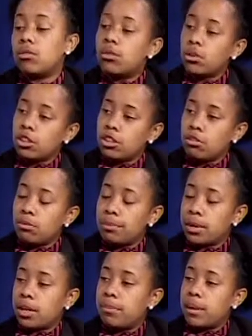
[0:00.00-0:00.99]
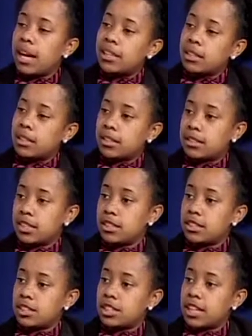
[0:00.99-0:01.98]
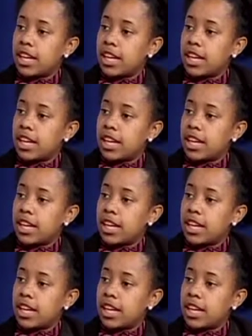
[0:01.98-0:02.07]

or you bring a potluck dish